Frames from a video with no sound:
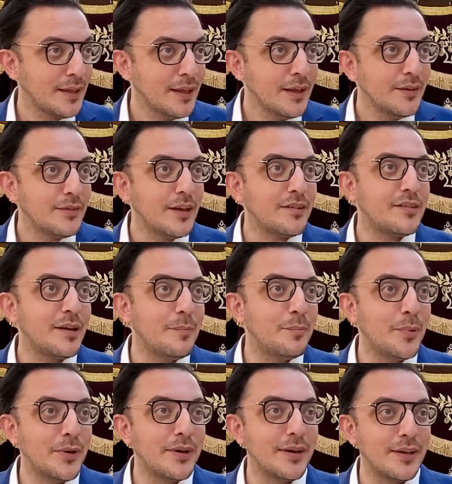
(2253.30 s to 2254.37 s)
So Hashem
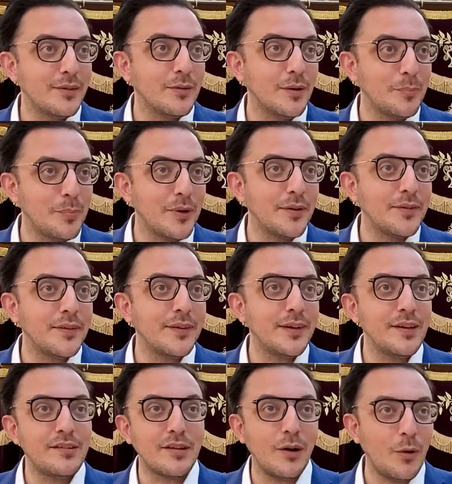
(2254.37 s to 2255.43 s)
put it into a person that
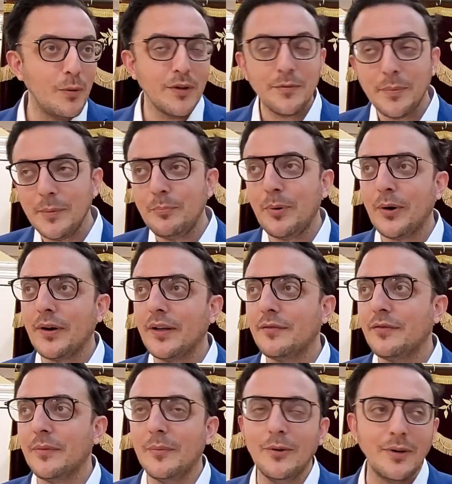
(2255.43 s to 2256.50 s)
he should always be burning
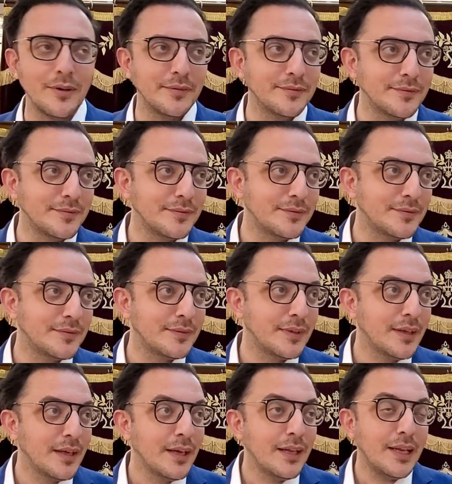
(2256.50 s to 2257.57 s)
for more.
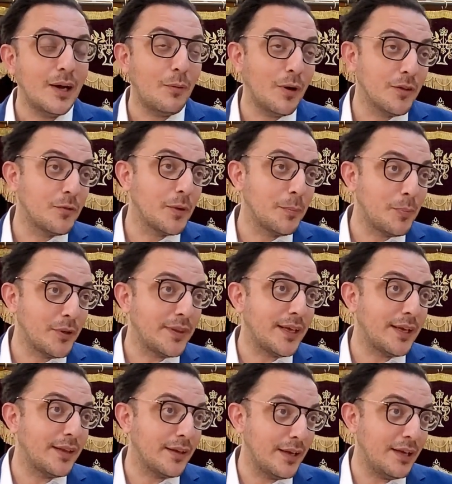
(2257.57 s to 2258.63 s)
Now, once we put
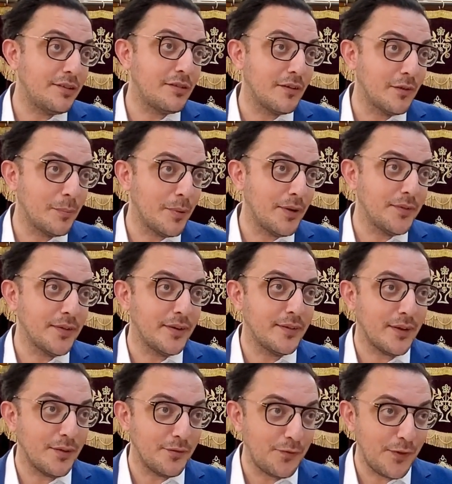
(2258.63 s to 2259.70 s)
that in the nature of a person, it's
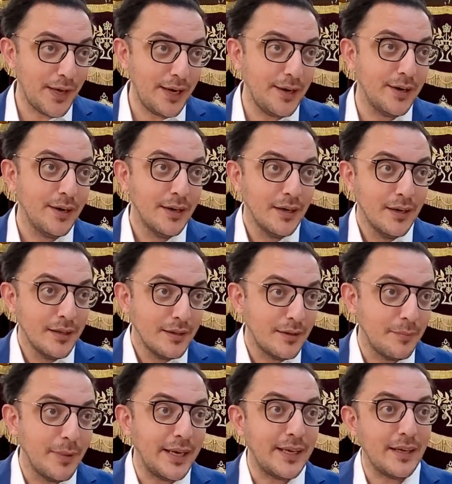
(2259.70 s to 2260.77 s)
unfair
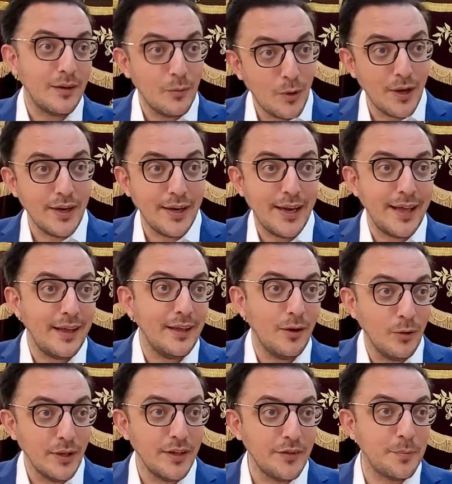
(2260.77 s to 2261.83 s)
to make it in one and not
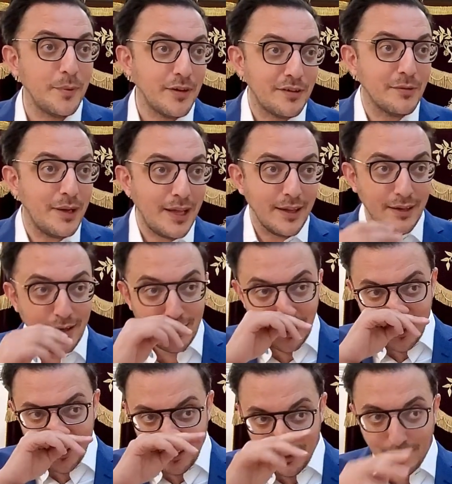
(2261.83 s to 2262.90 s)
only in spirituality and
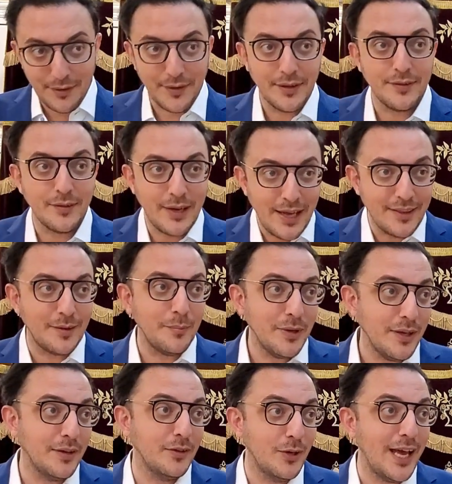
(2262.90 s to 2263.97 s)
not in other things. So it had to be
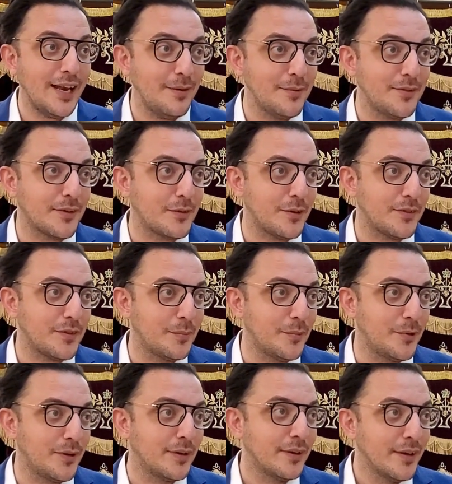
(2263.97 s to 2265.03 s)
unanimous across the
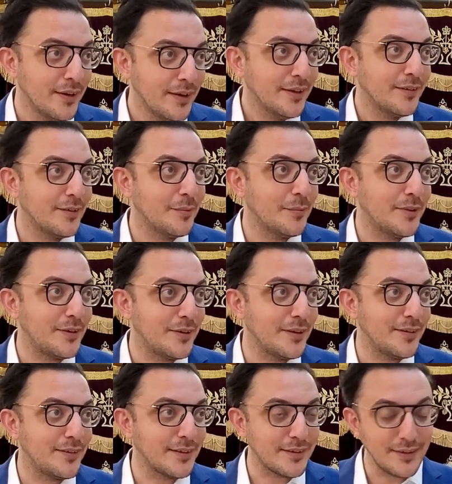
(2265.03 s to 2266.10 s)
board. So in
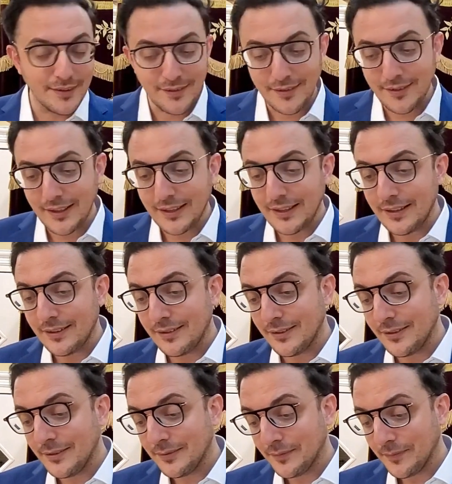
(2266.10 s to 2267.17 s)
materialistic things, it's like that too.